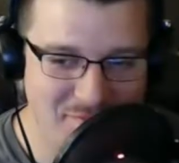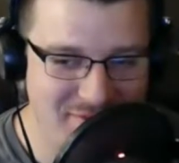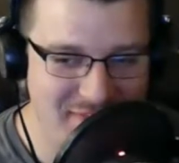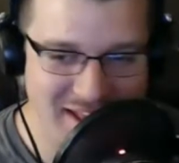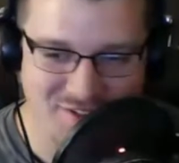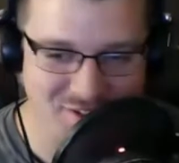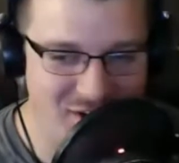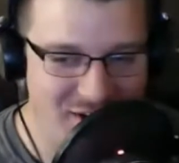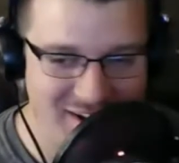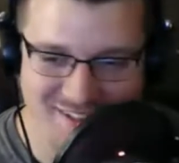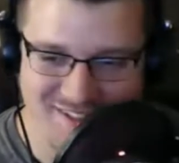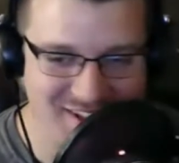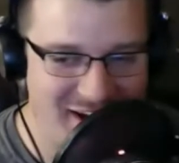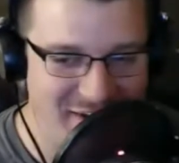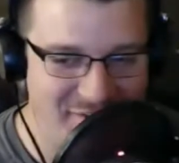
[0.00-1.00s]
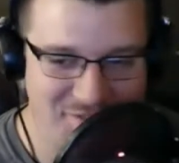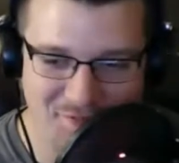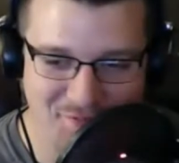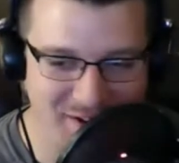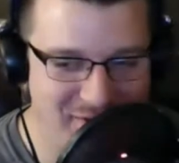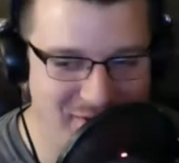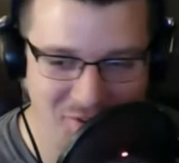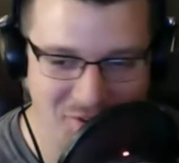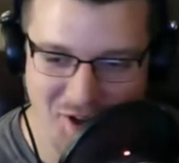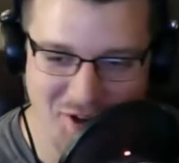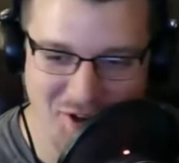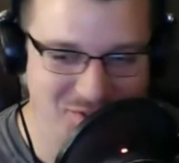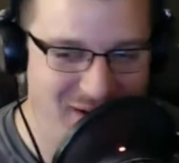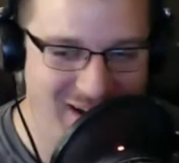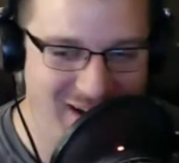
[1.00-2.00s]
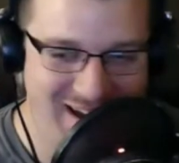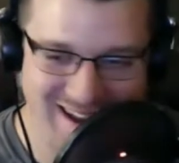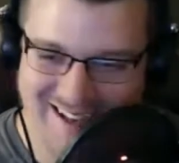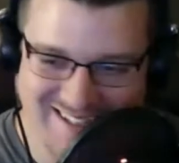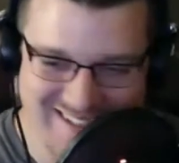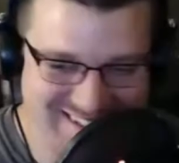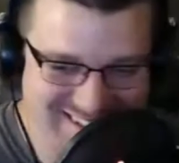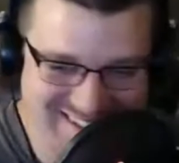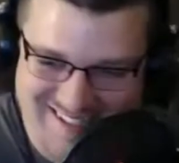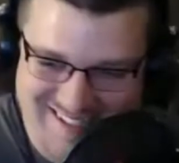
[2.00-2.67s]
that song is not from Fifle Goes West.